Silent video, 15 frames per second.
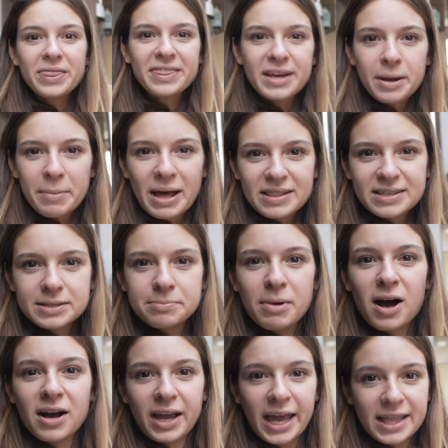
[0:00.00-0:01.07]
thing about this
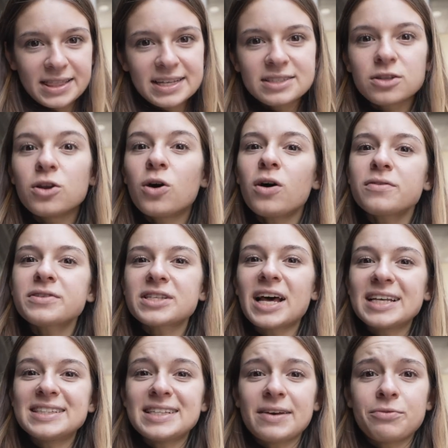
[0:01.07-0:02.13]
market, there's a lot of
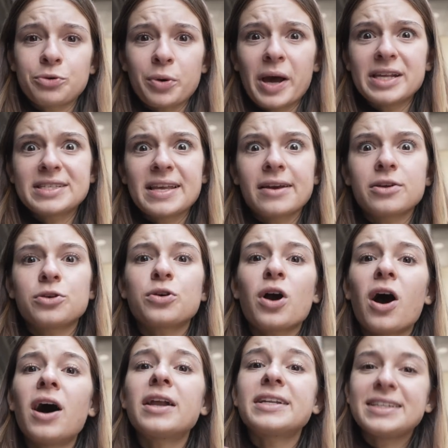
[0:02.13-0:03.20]
signs everywhere saying you
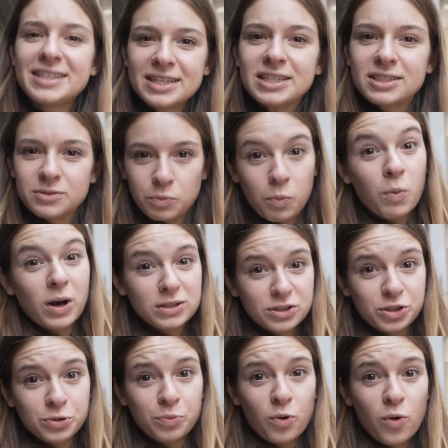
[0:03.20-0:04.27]
can't eat
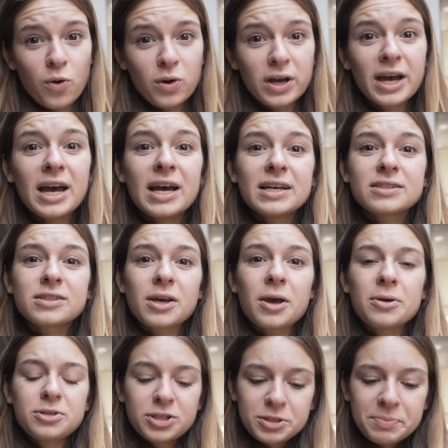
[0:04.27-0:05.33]
whilst you walk.
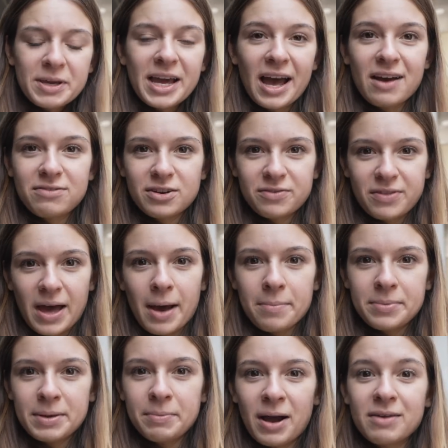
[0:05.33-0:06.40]
So just be careful of that,
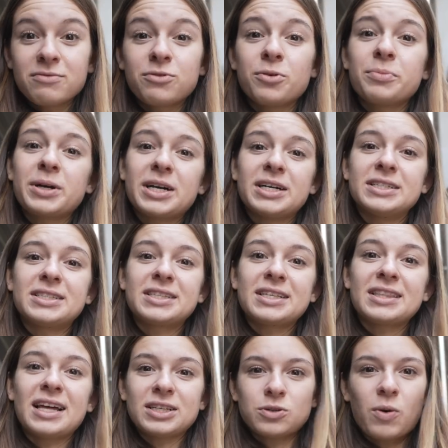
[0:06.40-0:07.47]
be mindful, because
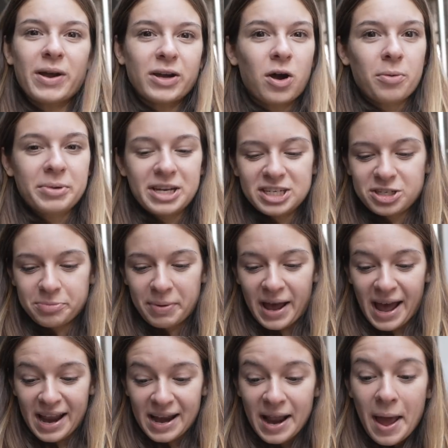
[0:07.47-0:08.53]
that's quite common in
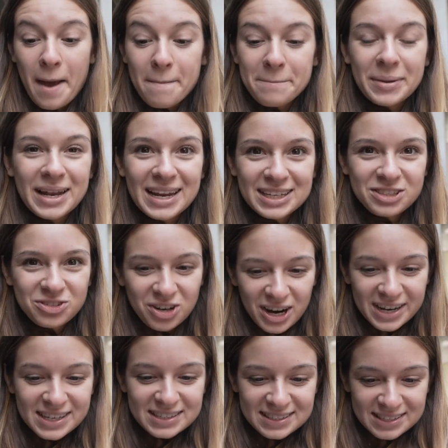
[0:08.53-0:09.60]
Japan. But let's
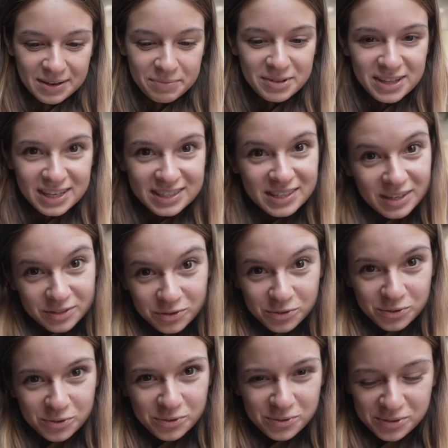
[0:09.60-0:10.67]
try some of this
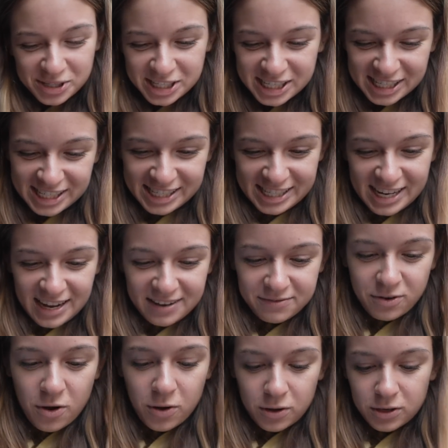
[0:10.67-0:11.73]
sushi.
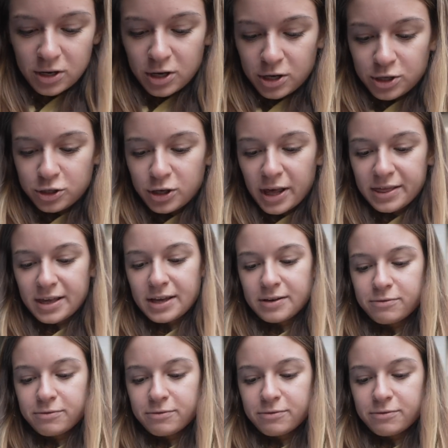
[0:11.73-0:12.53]
I've got, I think,